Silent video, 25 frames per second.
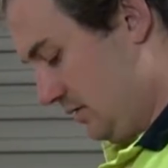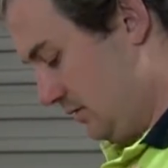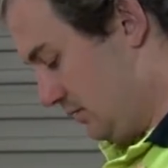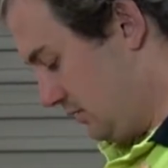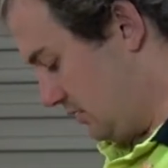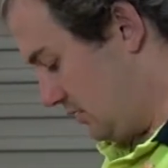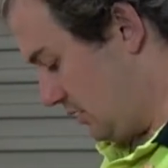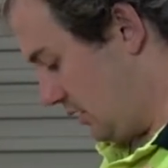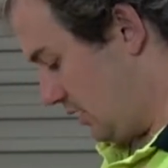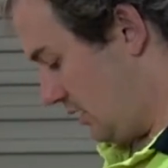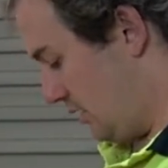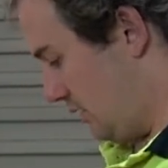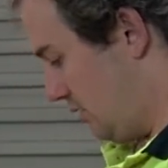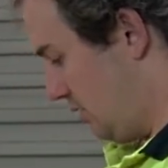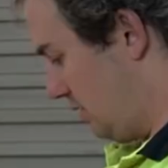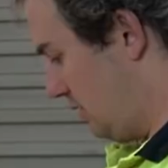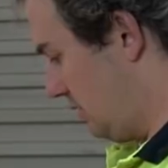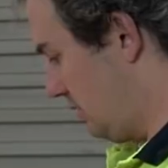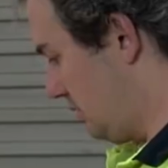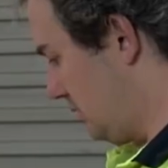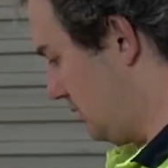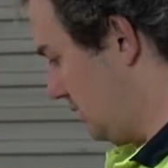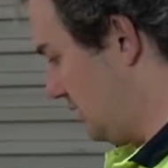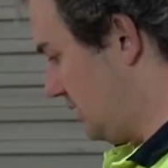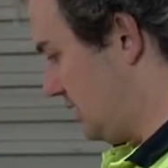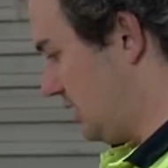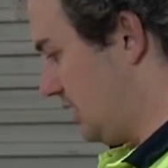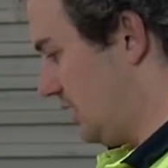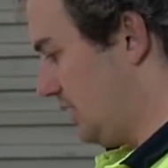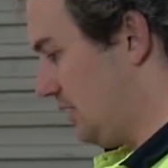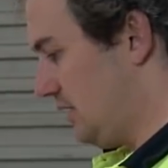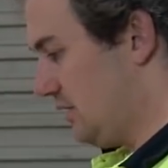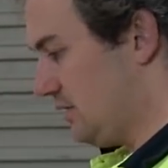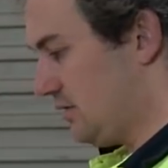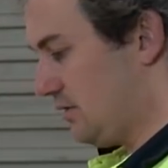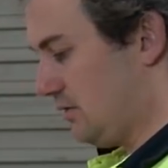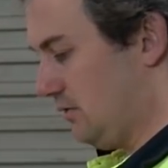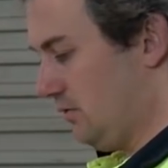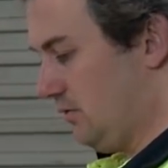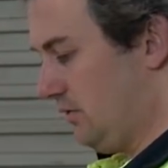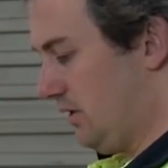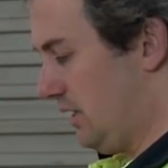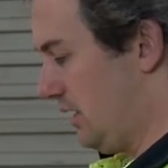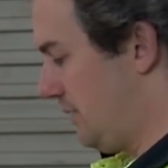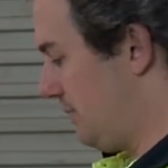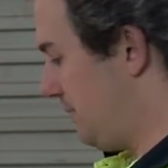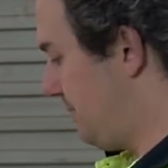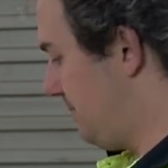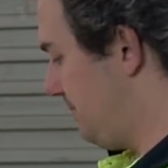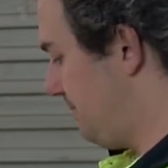So let's get this glued
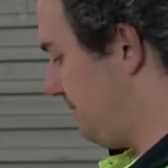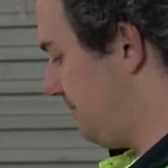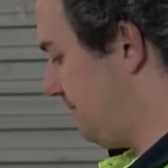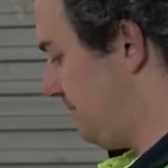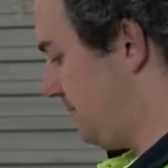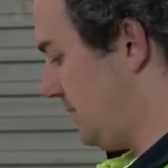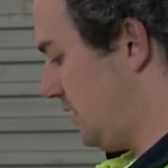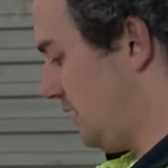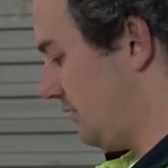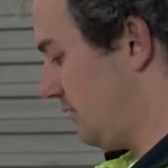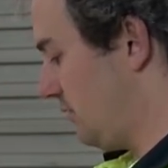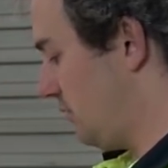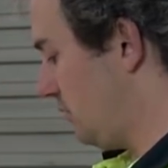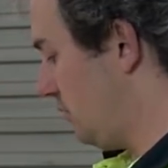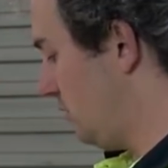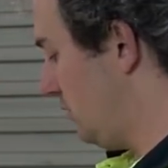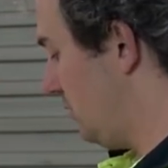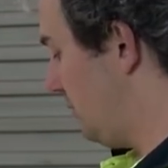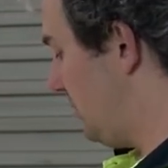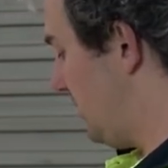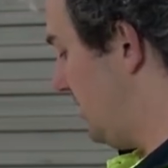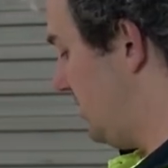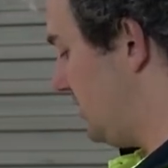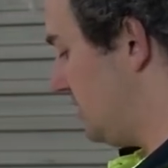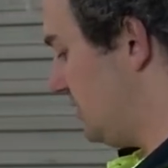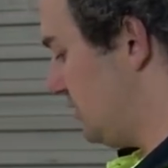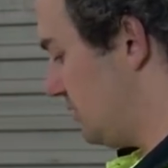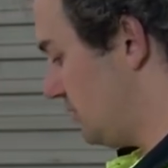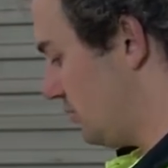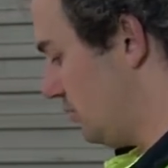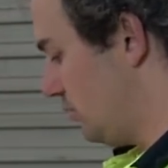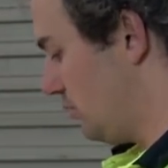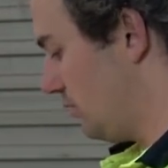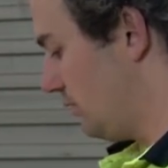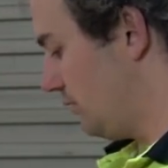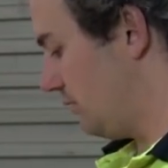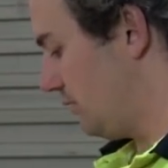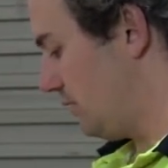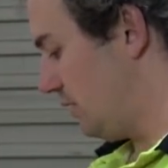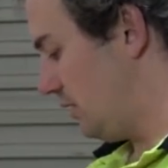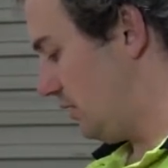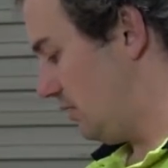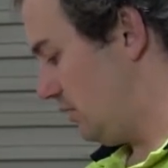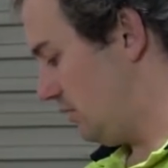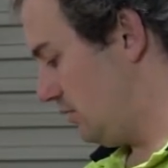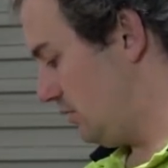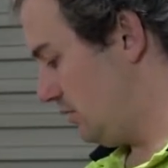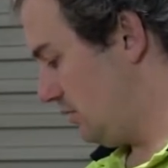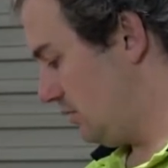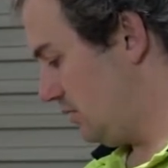up. I've got all the pieces sort of
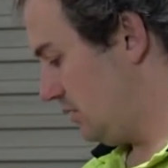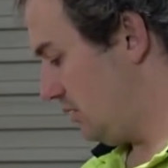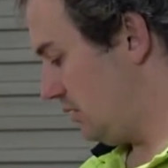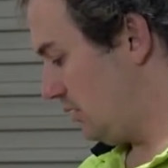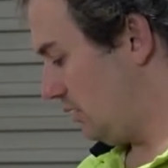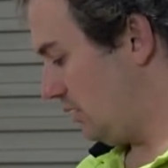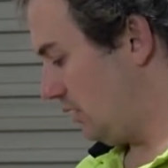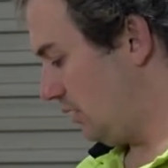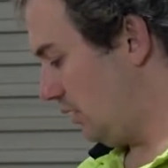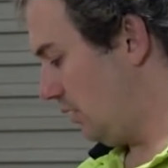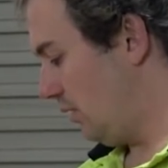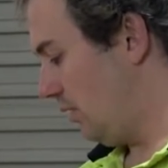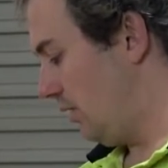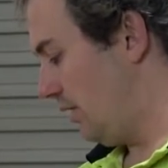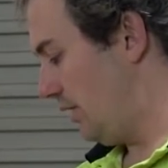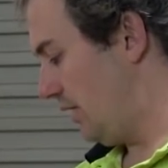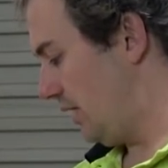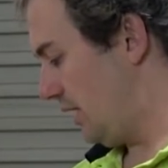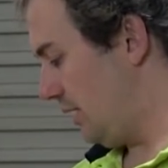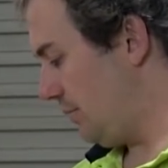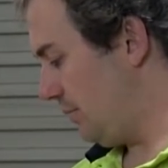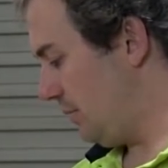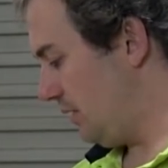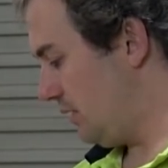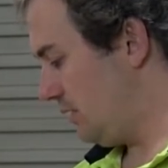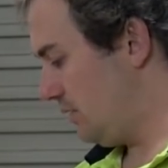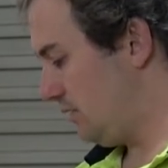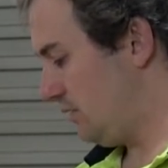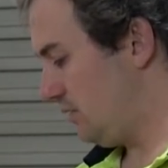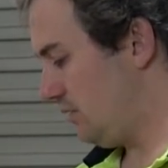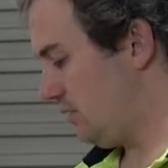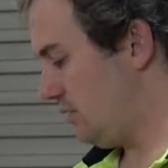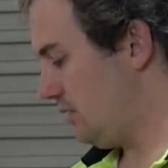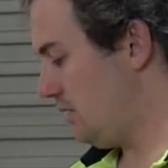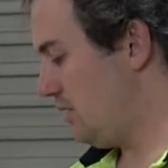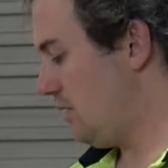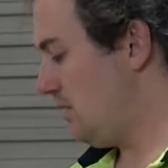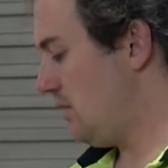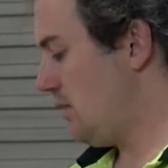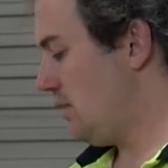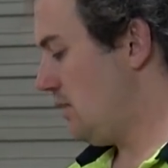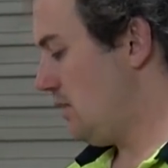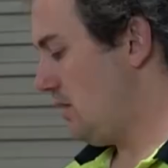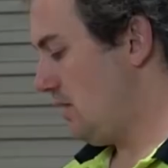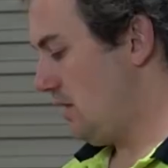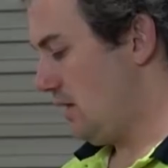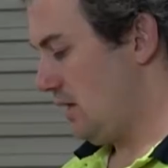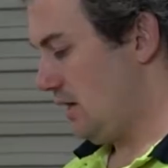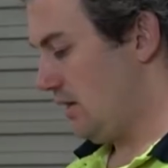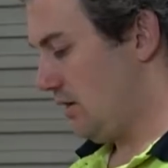lined up,
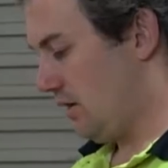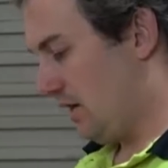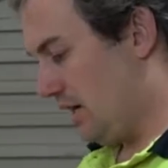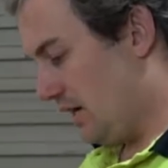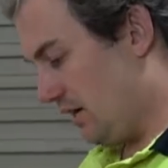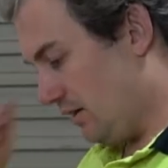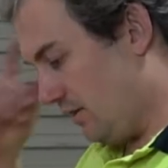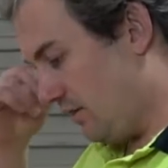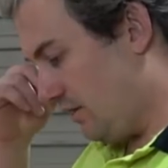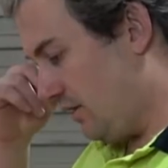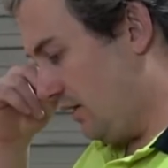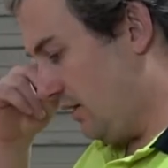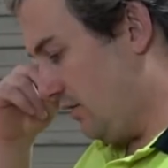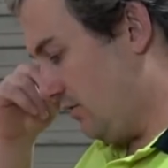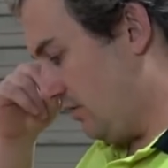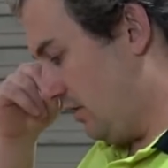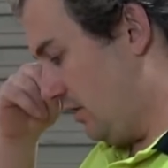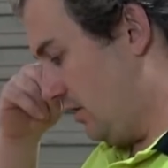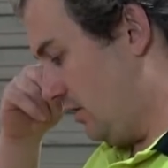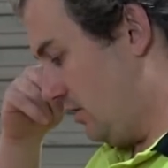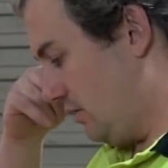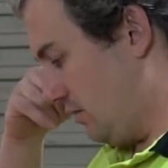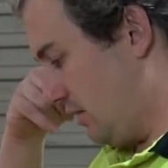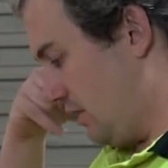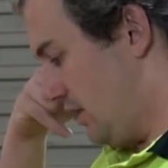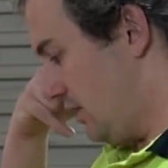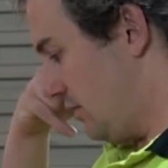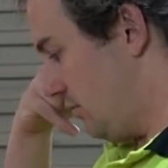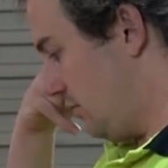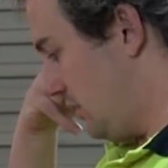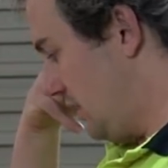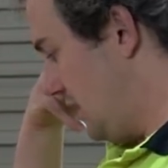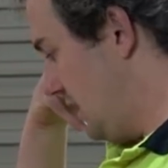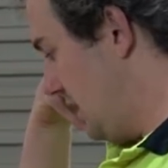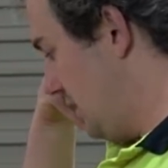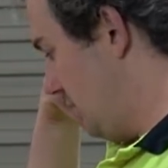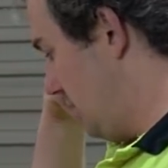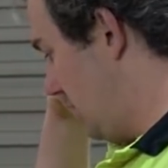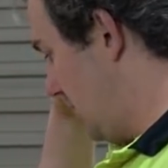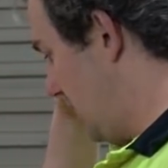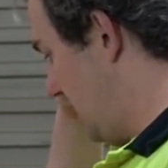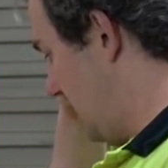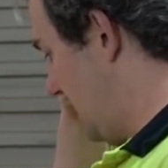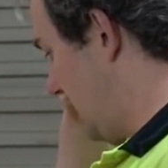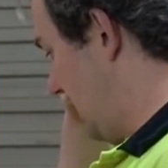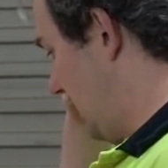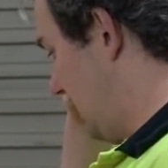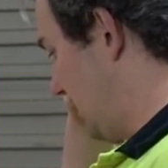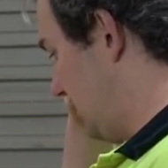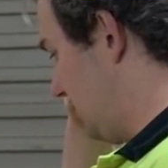and I had a theory, I had a plan in my
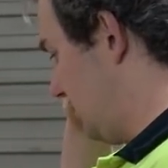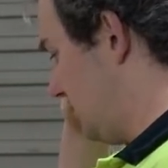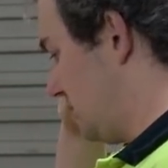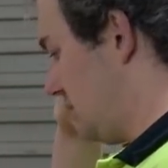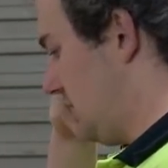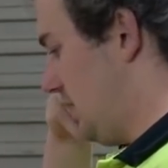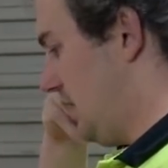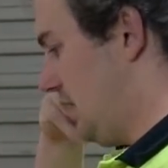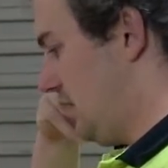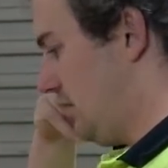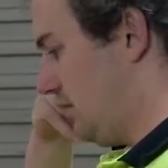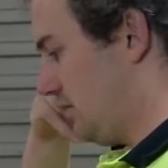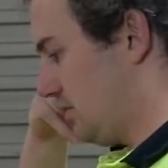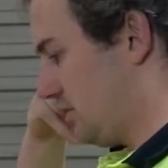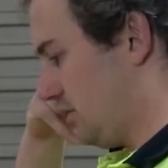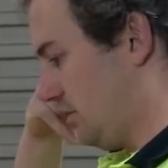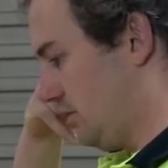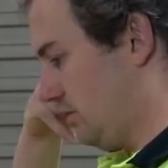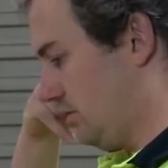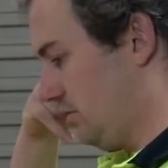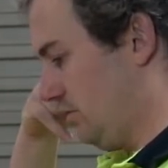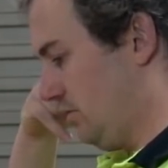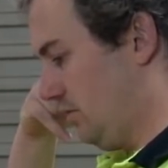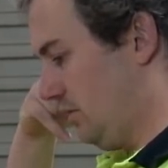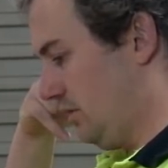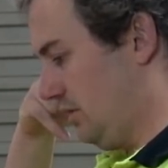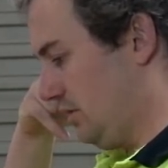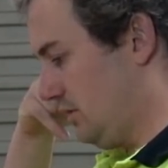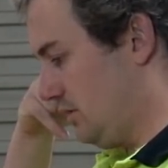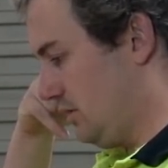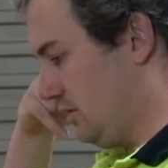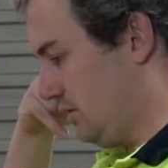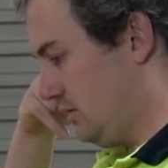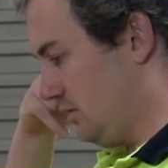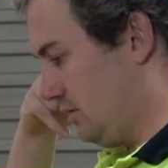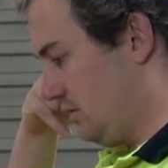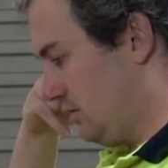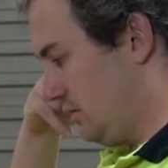head how I was going to do this.